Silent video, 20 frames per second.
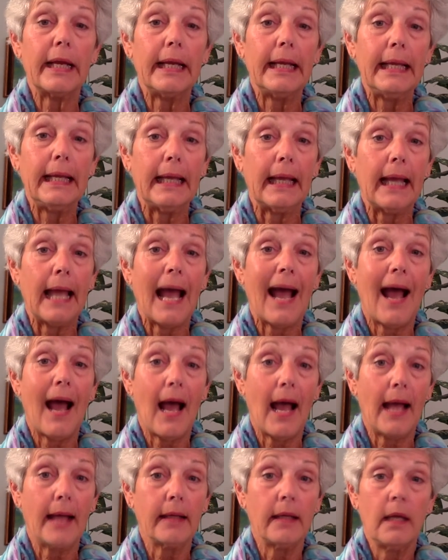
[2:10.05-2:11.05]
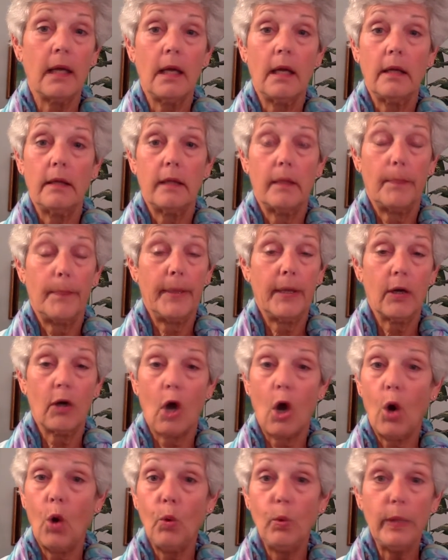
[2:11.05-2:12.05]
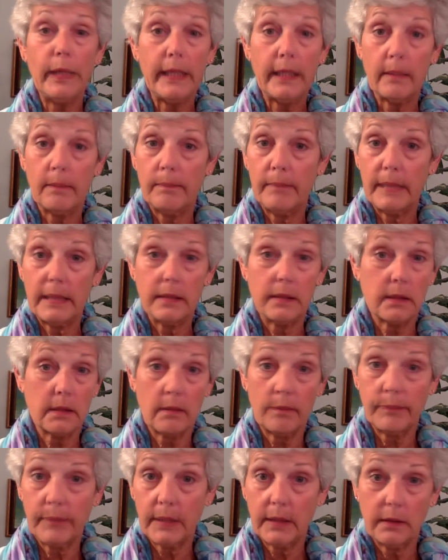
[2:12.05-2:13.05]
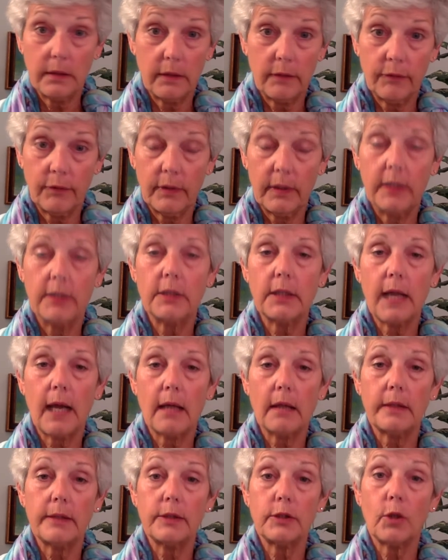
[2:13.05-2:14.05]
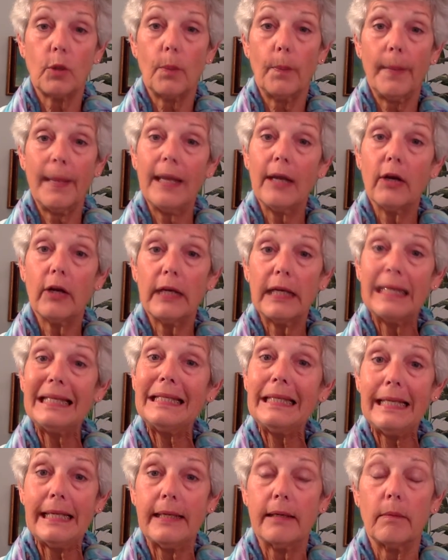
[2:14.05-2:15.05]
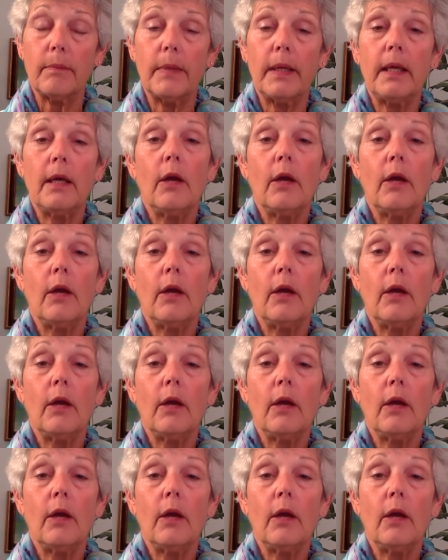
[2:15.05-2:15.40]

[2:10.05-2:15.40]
The perineum means something different entirely. So perineum